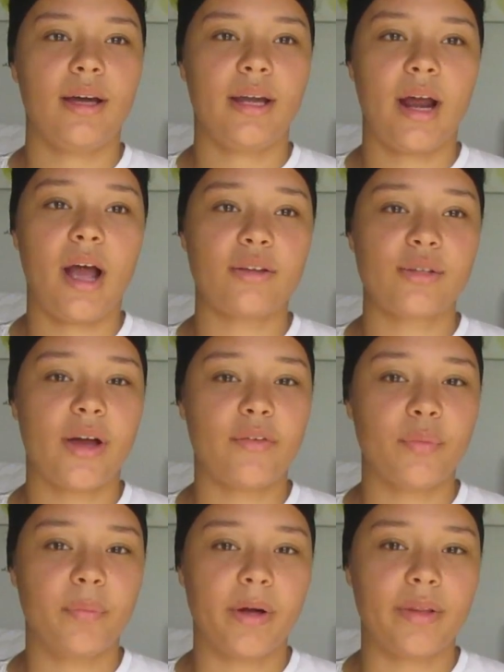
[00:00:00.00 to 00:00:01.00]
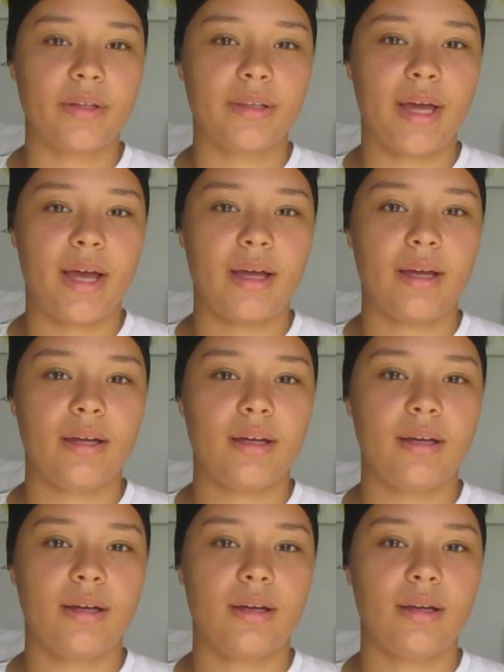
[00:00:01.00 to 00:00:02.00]
And I also have a brother that,
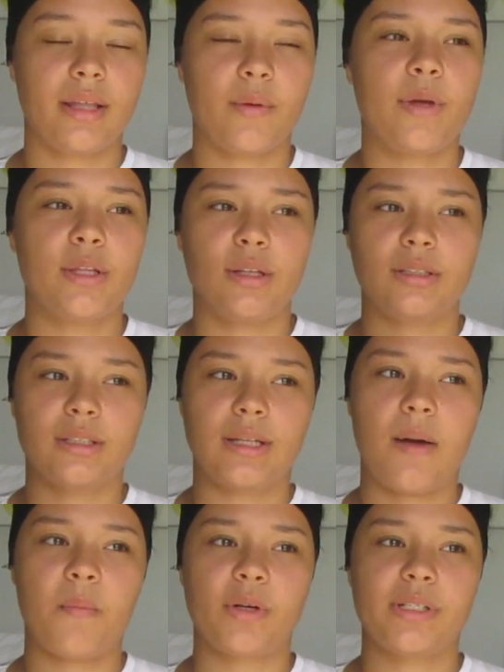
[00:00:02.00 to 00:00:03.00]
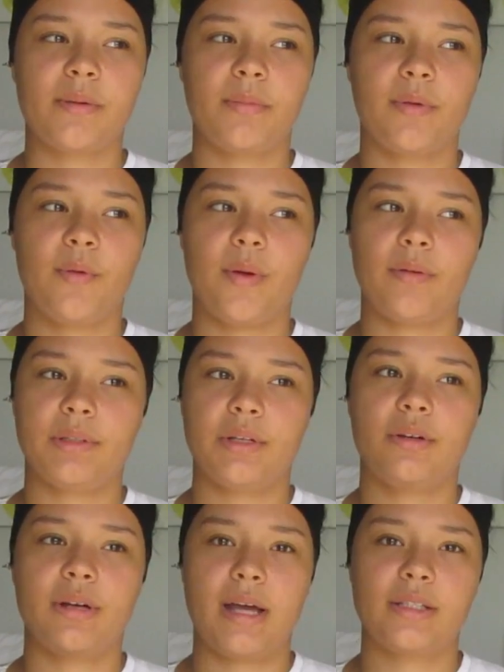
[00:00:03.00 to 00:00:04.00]
like, we looked a lot more similar when we were
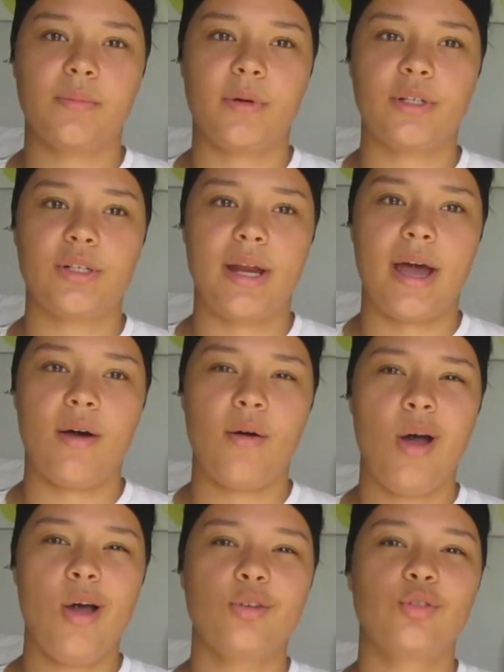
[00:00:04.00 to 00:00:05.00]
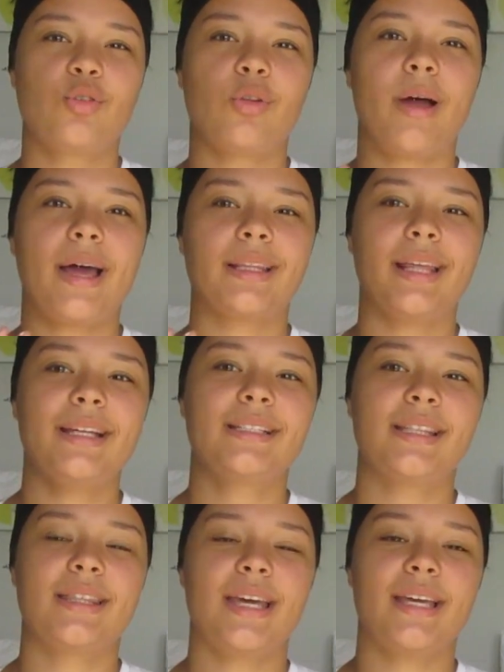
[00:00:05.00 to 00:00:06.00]
little, not so much now. So I like
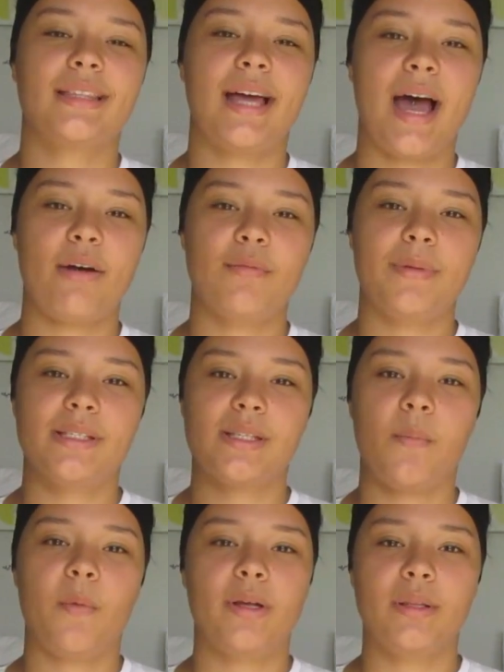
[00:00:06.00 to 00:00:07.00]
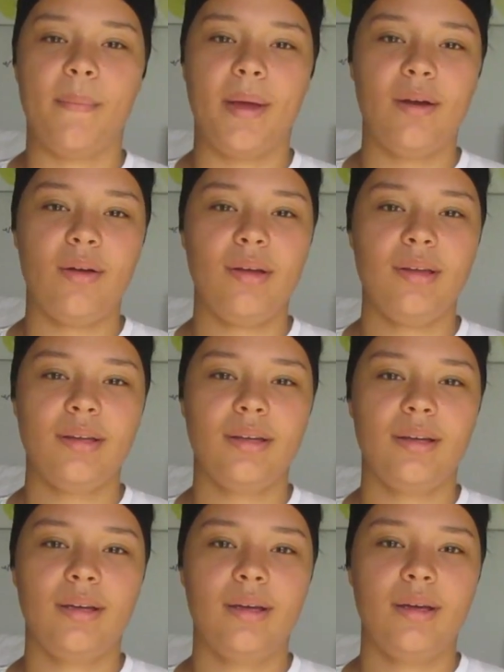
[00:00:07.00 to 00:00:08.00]
to think that I would be somewhere in the middle.
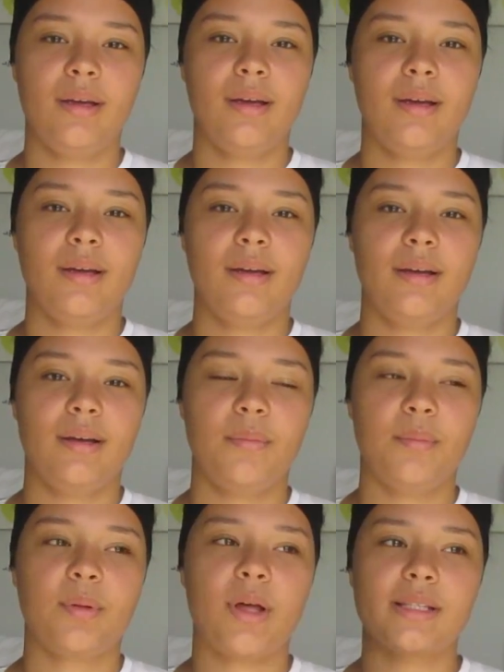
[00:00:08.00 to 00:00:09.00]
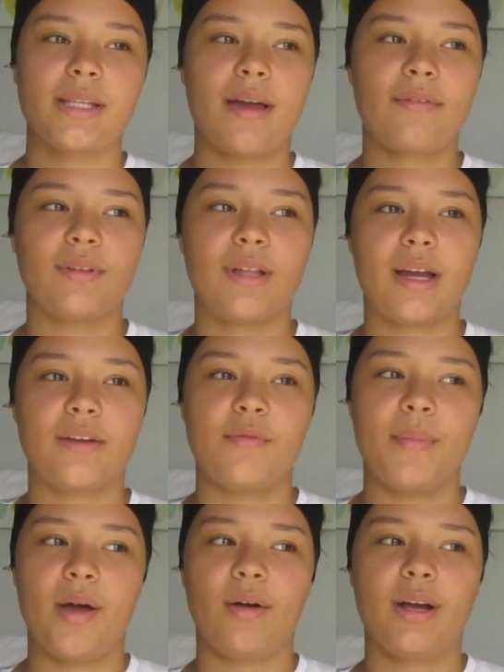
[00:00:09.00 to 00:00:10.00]
Plus, I have a lot
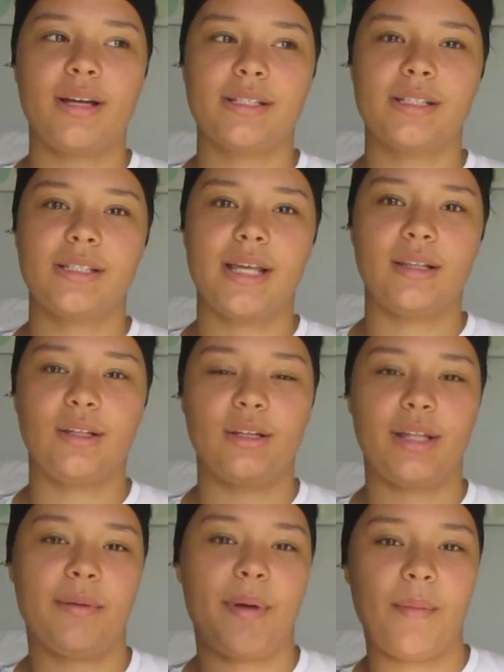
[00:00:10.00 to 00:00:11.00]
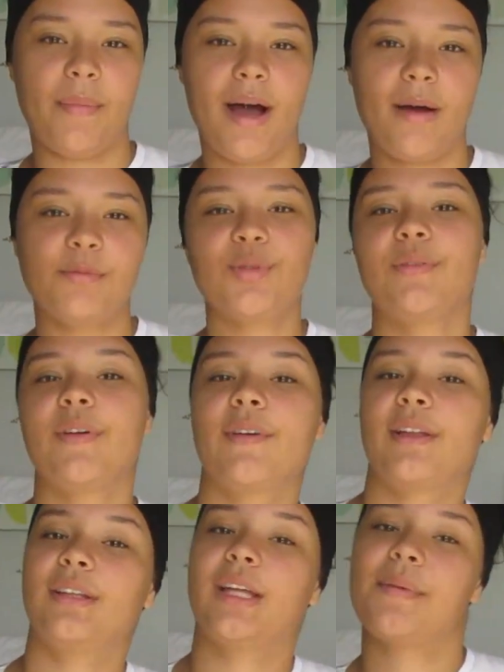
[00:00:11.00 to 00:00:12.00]
of male cousins that look like my mom, so even if
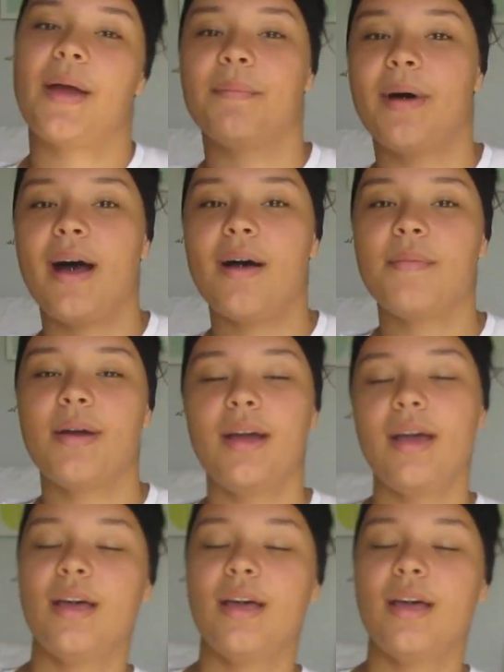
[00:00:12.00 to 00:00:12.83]
I look like my mom.